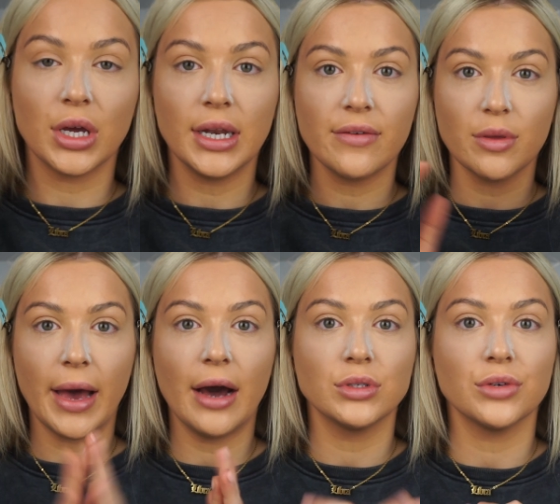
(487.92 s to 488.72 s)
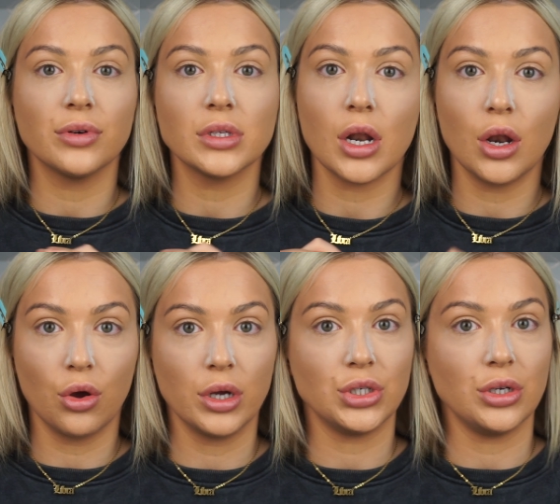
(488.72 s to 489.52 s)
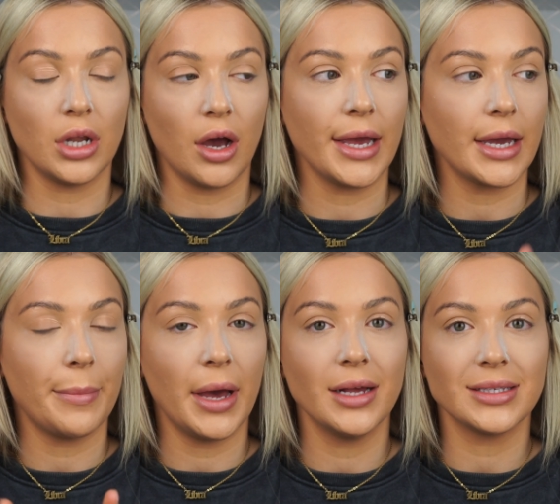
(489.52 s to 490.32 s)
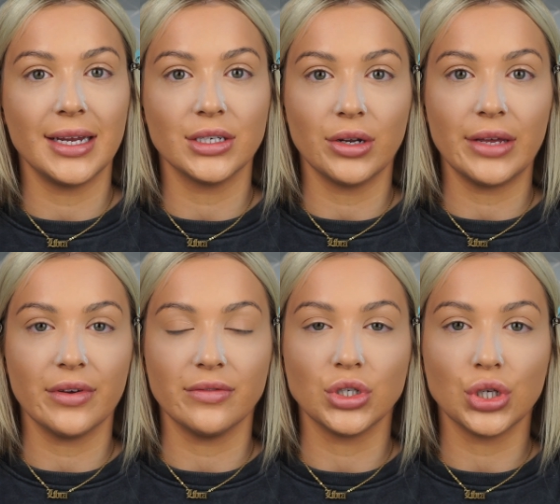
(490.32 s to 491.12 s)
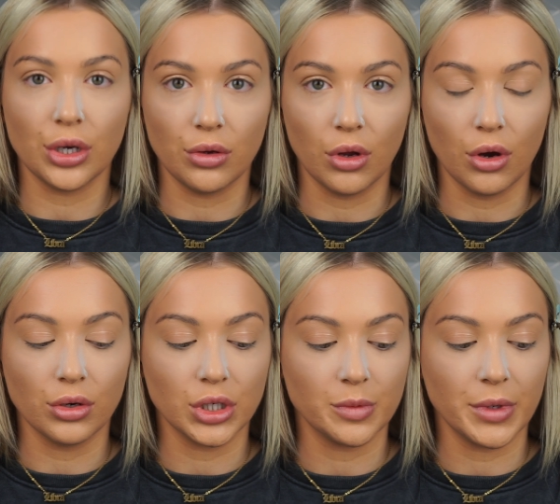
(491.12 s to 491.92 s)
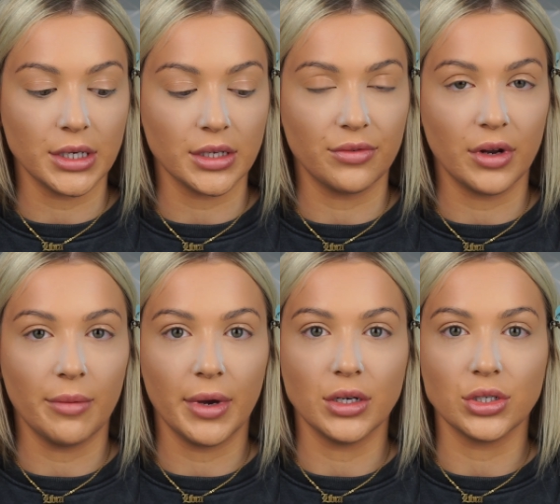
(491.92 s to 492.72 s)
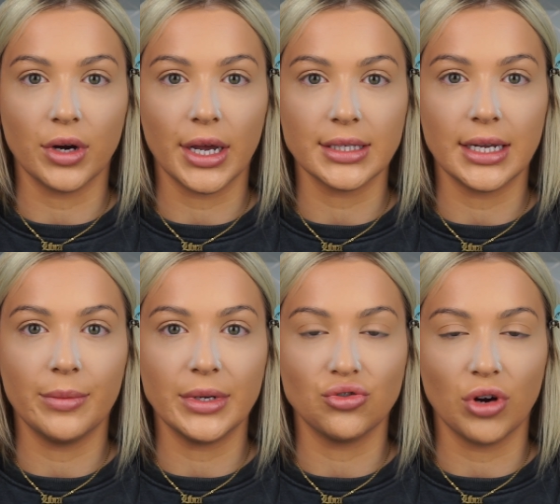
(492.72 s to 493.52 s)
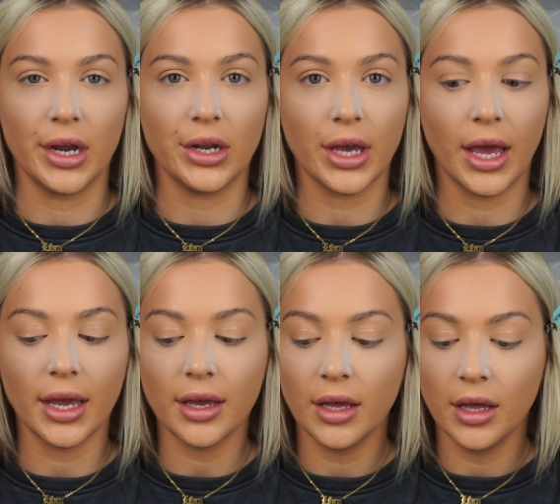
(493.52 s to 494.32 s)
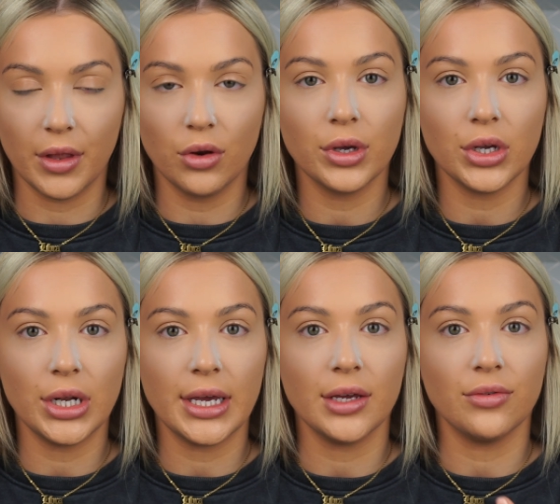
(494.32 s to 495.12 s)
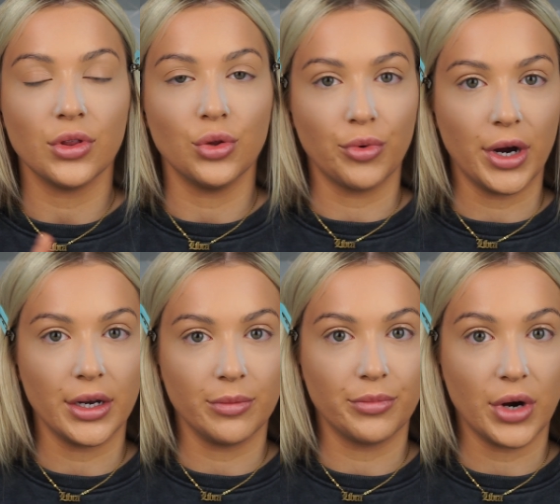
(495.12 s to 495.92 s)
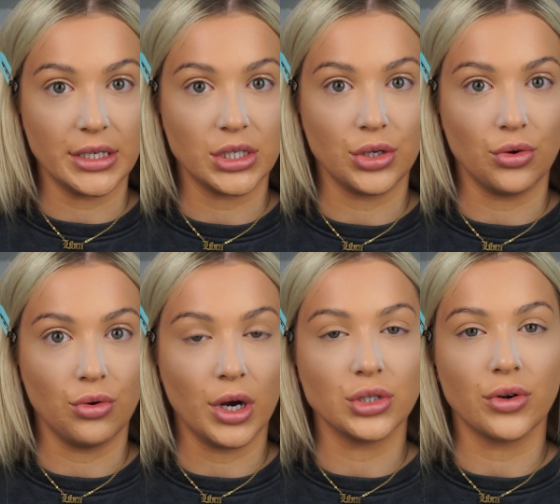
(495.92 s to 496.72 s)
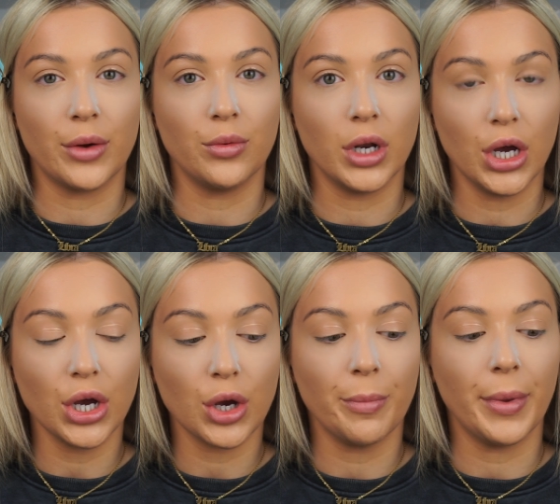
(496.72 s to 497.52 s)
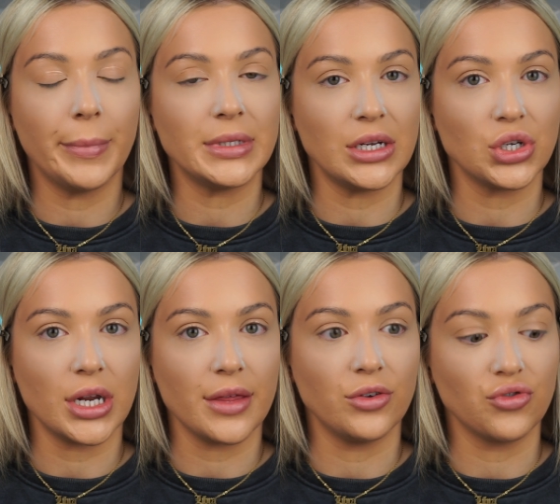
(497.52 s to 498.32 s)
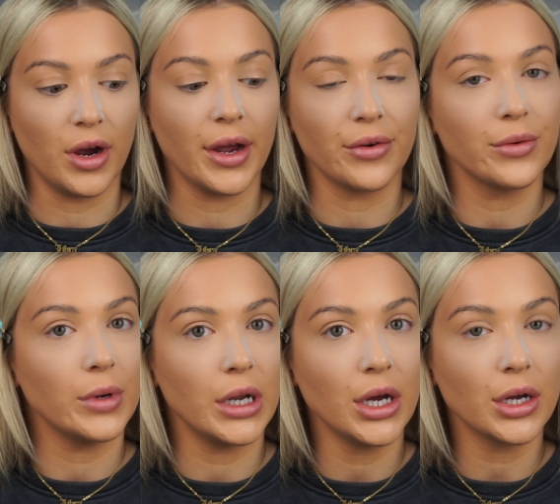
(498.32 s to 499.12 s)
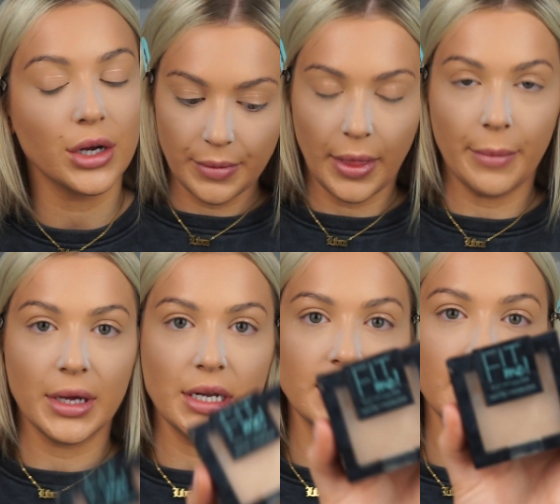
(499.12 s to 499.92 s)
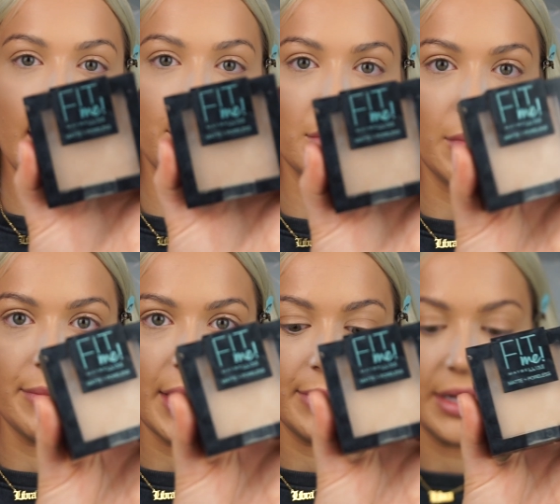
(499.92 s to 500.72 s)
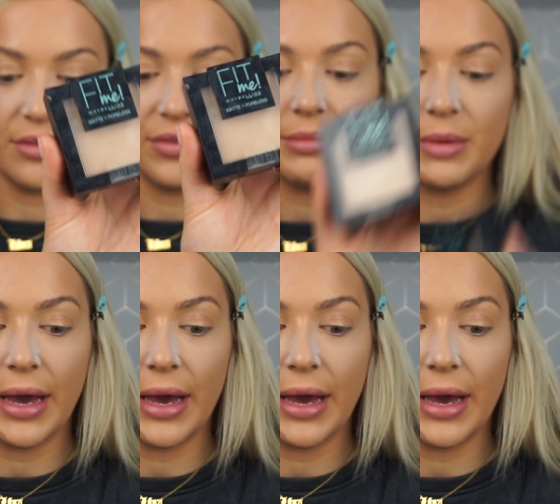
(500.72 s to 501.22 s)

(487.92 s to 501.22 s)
can leave the powder for as long as you'd like. Personally, I don't leave it for too long just because I feel like my under eye gets a little bit dry looking. The longer you leave, the bright, brighter your under eye will look, but potentially the drier it will look. I'm gonna set with my Maybelline Fit Me